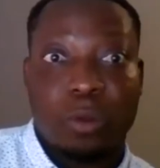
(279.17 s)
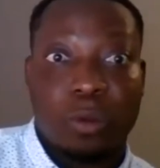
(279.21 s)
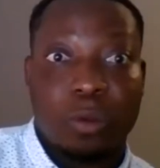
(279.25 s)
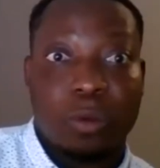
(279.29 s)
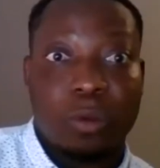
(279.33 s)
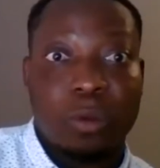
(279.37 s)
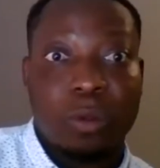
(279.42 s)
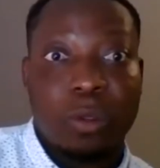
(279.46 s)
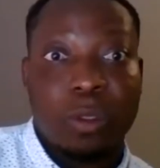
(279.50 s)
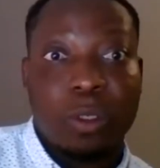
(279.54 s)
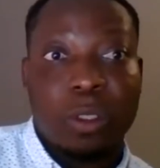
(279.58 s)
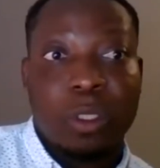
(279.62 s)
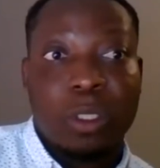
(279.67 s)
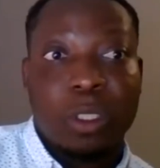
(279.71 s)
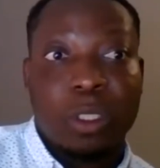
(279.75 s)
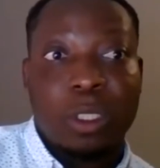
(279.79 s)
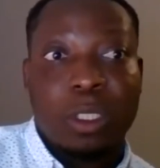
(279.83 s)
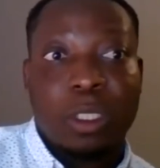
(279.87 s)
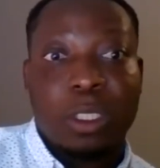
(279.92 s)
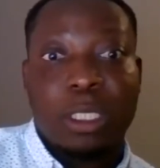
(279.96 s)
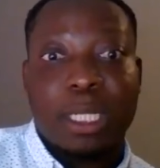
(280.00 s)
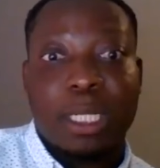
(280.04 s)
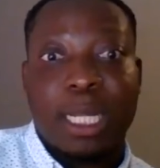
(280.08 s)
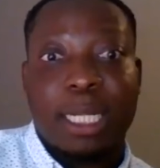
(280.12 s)
to do,
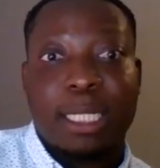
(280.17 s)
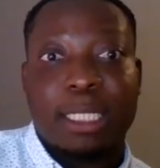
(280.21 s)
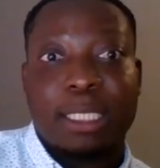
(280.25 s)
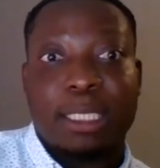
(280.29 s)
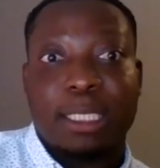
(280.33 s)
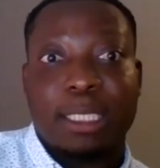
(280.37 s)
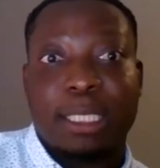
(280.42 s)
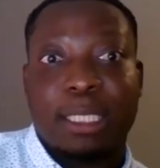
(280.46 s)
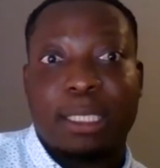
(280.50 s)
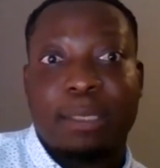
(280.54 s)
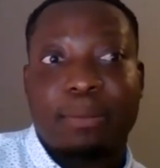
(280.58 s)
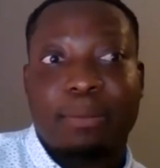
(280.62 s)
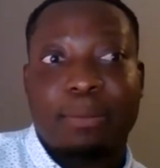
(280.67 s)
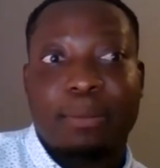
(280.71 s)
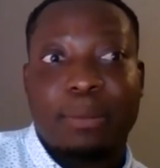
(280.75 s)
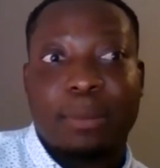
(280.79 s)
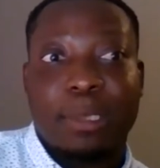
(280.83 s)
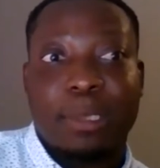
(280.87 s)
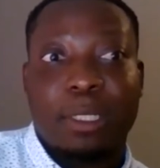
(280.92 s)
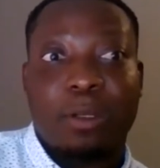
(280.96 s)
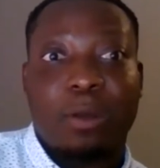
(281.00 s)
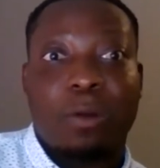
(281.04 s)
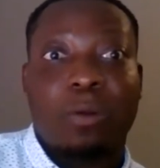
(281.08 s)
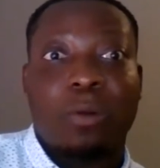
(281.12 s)
that
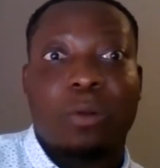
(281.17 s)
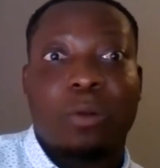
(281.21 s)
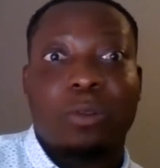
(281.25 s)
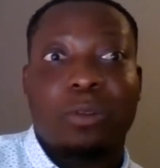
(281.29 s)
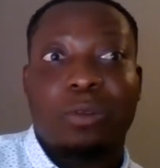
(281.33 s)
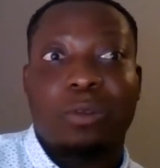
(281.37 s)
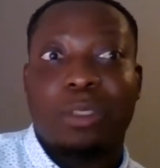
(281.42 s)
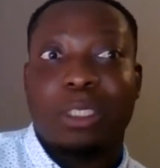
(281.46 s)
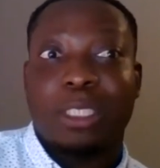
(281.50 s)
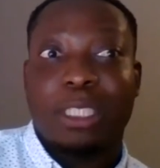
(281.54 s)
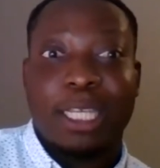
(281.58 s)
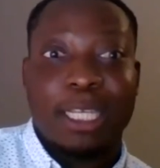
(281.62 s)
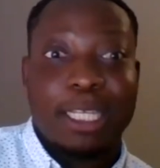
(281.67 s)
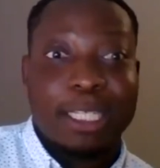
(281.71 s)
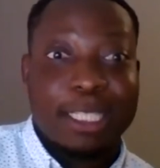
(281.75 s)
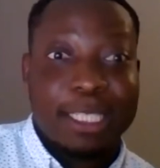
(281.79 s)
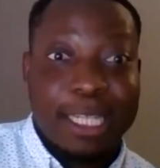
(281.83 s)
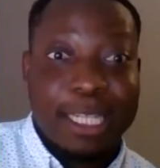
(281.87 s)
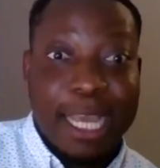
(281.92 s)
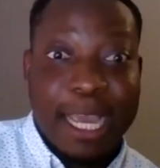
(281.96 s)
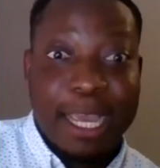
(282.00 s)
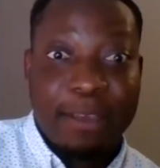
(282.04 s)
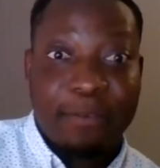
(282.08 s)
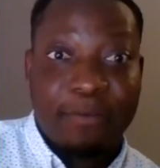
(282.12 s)
they don't want to change
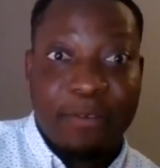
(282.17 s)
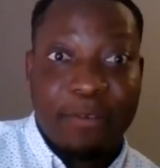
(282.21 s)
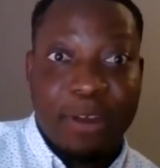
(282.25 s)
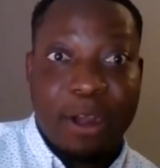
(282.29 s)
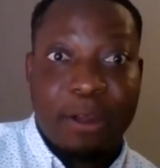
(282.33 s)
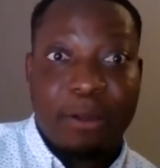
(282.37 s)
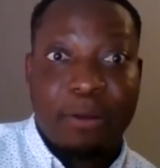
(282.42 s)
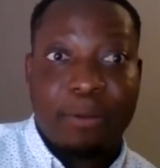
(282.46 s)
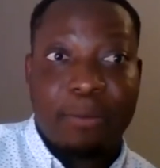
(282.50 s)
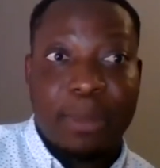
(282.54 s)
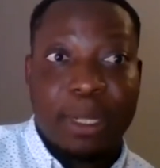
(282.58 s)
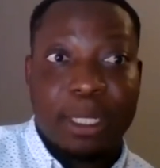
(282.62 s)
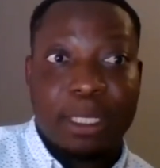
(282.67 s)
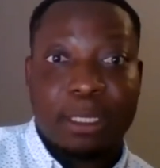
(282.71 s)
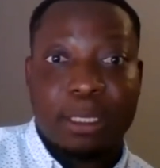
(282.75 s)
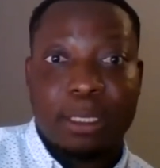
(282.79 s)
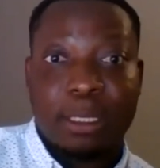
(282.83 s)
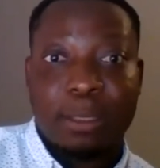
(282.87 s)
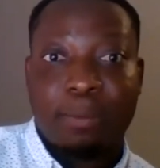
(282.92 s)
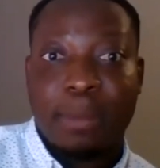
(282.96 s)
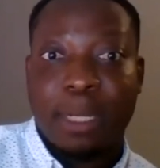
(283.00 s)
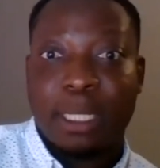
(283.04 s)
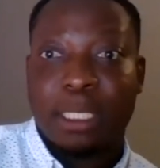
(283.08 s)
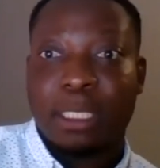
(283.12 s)
their environment.
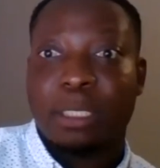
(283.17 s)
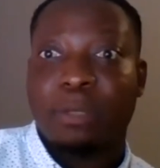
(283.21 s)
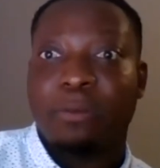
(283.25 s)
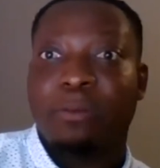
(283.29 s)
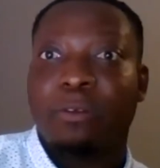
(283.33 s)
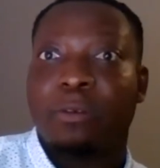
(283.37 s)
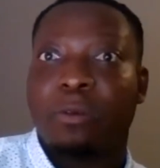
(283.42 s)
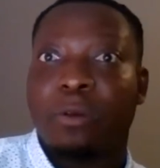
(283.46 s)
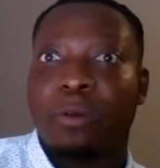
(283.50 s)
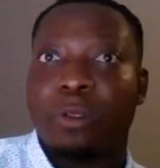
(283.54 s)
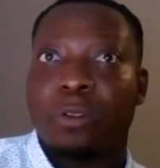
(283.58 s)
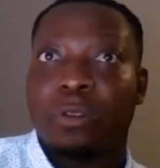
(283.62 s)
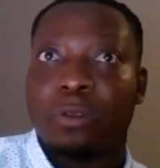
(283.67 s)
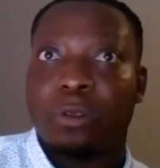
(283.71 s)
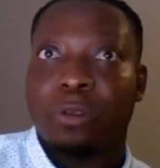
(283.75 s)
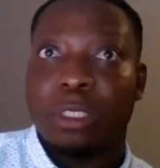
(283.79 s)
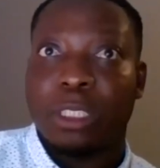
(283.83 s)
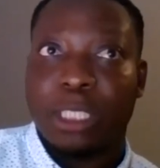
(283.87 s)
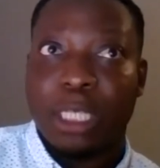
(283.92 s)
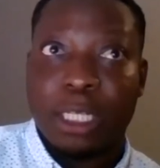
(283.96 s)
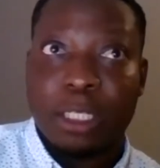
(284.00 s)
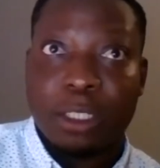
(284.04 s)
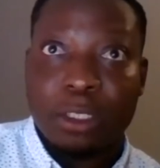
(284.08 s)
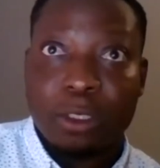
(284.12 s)
But if you want to
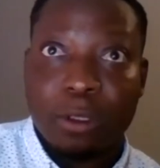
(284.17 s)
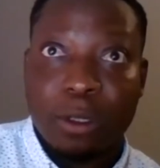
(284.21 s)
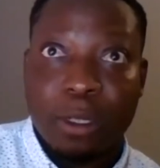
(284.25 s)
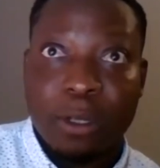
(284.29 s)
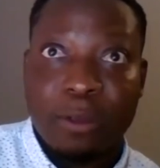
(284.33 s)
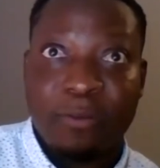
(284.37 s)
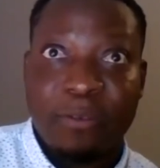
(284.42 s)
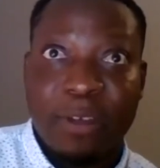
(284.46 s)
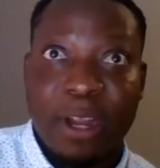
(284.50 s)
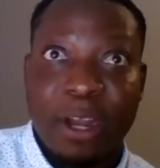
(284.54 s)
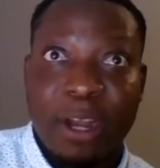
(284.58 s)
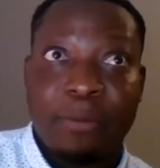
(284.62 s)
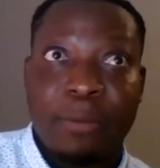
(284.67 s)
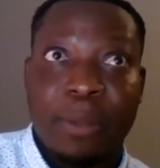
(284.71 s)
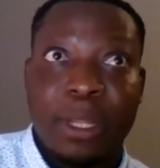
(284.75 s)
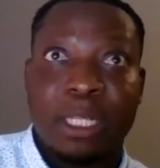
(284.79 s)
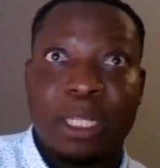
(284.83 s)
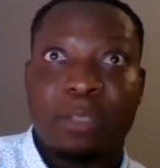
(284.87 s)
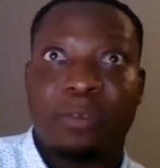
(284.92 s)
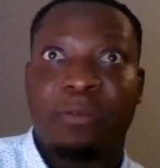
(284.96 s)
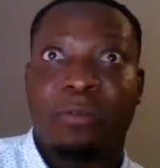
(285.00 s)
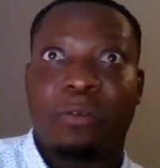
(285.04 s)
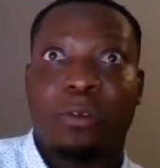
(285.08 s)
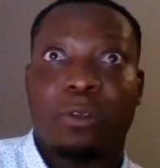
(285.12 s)
change your
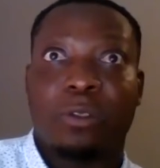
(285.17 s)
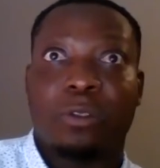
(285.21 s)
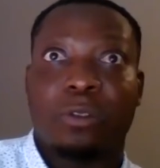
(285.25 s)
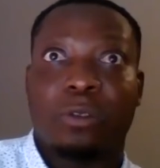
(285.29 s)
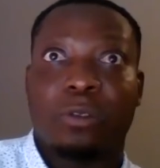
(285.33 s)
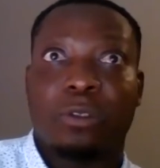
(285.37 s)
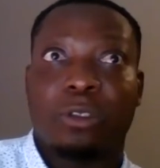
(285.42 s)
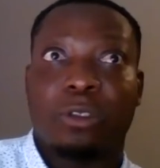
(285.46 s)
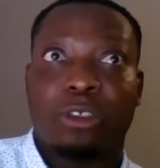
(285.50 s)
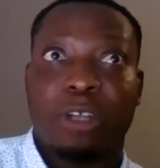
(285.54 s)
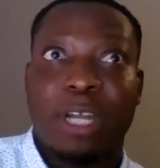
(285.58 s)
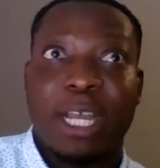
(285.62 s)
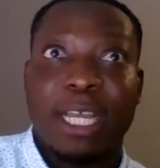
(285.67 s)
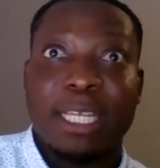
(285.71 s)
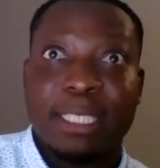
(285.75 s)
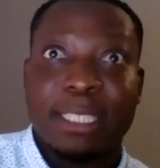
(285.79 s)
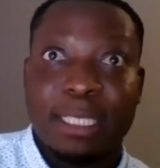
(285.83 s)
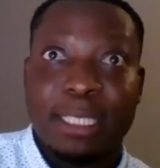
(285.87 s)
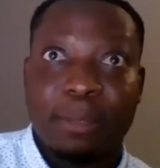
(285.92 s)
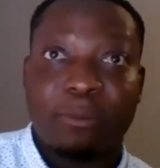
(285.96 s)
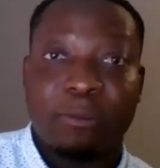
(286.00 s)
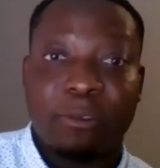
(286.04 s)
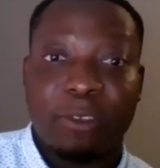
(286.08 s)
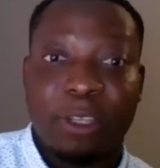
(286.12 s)
environment, if you want to try
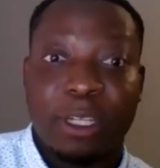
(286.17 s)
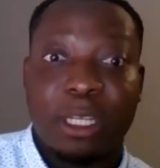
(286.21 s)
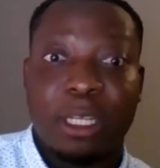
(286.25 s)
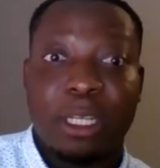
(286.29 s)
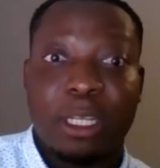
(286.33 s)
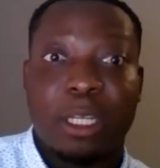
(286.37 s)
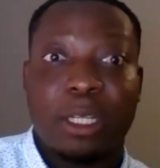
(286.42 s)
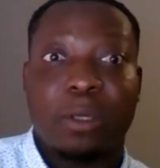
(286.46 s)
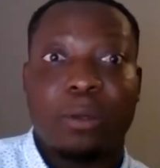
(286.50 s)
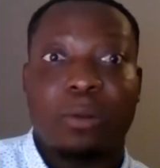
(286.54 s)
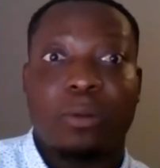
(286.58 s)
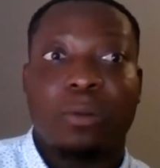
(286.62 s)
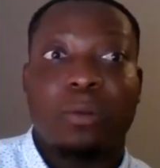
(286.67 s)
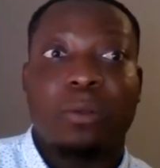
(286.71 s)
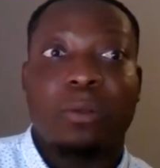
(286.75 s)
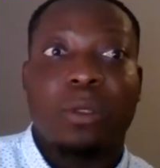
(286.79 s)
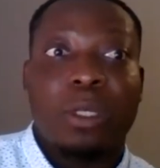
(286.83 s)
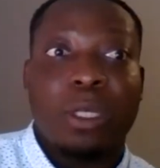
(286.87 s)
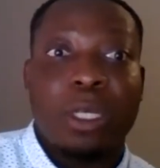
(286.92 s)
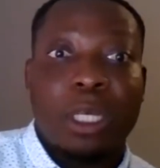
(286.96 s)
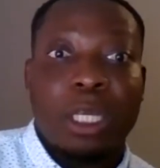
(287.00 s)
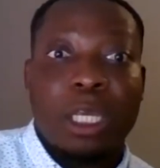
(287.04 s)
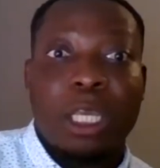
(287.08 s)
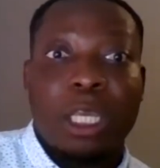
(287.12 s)
something new,
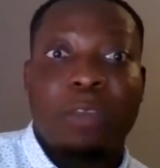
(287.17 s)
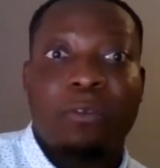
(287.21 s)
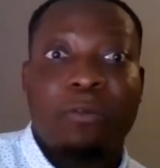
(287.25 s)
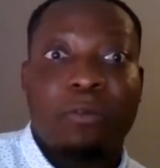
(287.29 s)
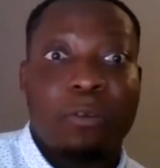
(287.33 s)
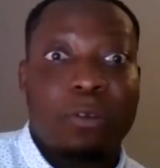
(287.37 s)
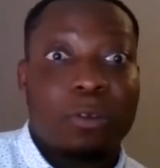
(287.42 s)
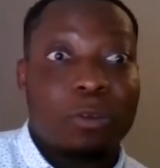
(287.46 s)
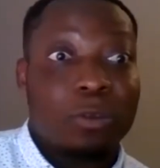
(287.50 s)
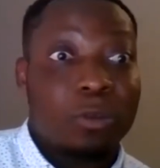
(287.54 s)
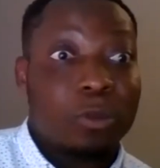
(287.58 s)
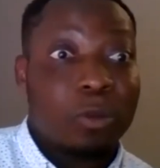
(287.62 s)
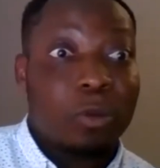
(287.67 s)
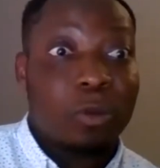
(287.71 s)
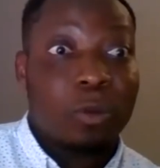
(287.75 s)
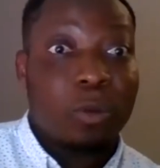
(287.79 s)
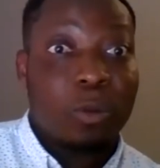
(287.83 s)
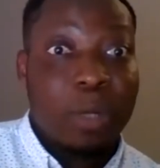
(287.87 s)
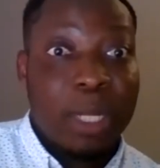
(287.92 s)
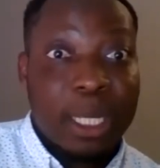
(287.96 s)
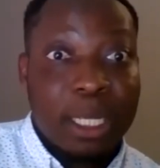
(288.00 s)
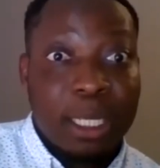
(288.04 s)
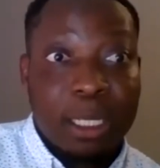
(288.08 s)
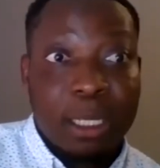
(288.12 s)
if you want to
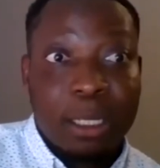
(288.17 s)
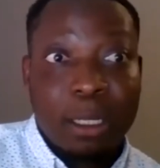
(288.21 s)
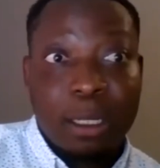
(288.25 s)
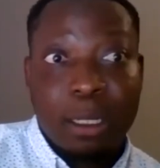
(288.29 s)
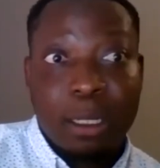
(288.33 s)
work